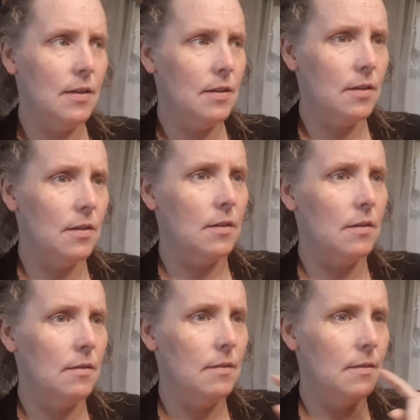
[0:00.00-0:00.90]
or
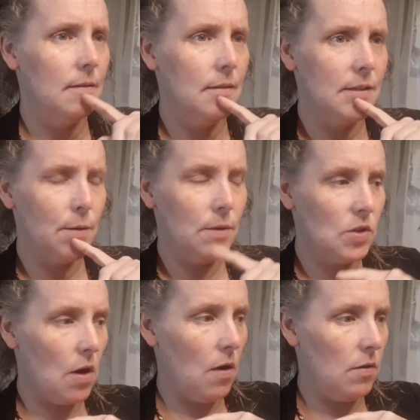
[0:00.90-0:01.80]
is that what it's
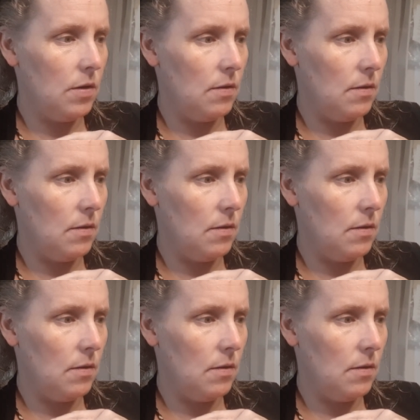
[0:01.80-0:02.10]
called?